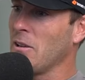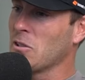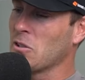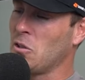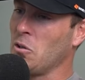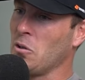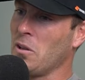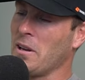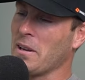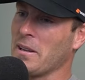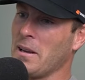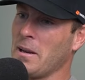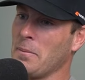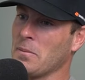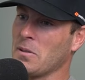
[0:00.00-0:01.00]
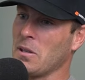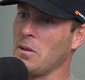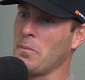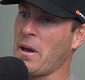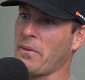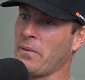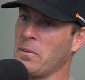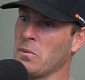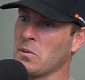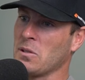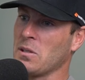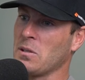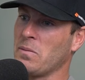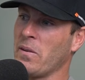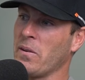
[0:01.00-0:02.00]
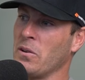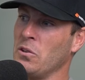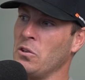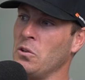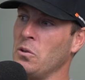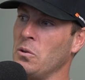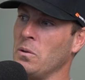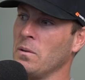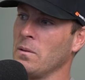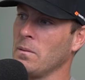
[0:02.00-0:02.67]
was cool. Feel? So the backflip was just very new.